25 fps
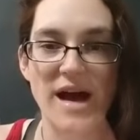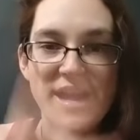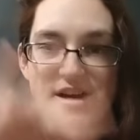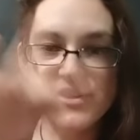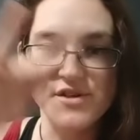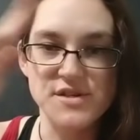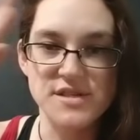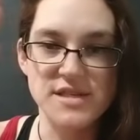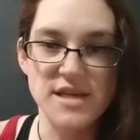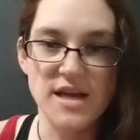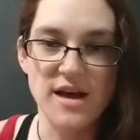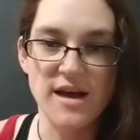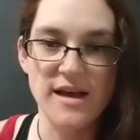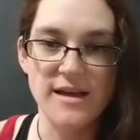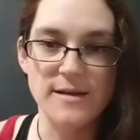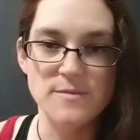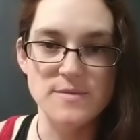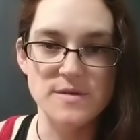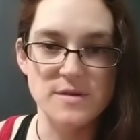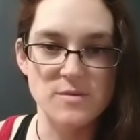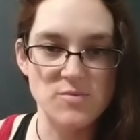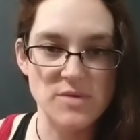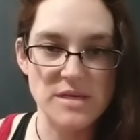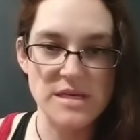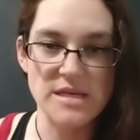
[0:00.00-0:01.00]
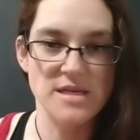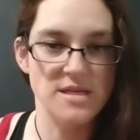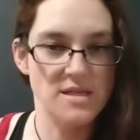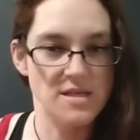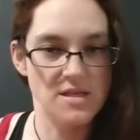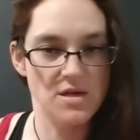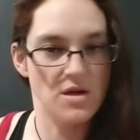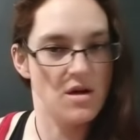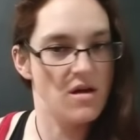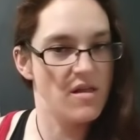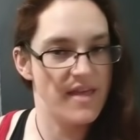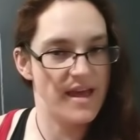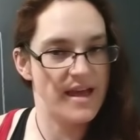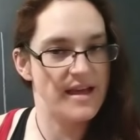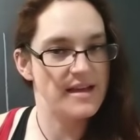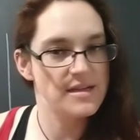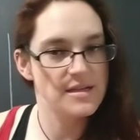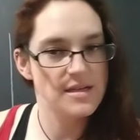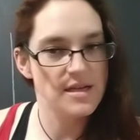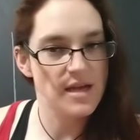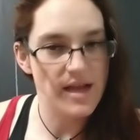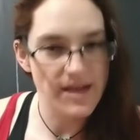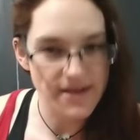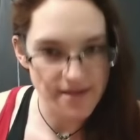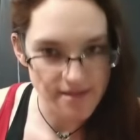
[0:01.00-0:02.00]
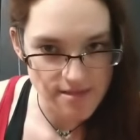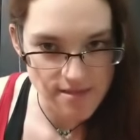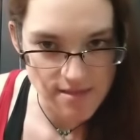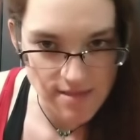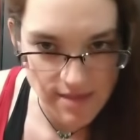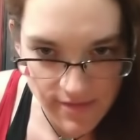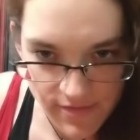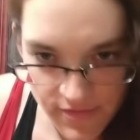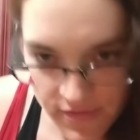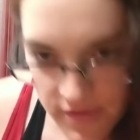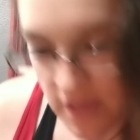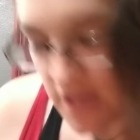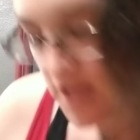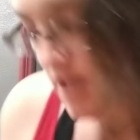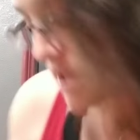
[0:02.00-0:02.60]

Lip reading: action times and peaks and all that kind of stuff.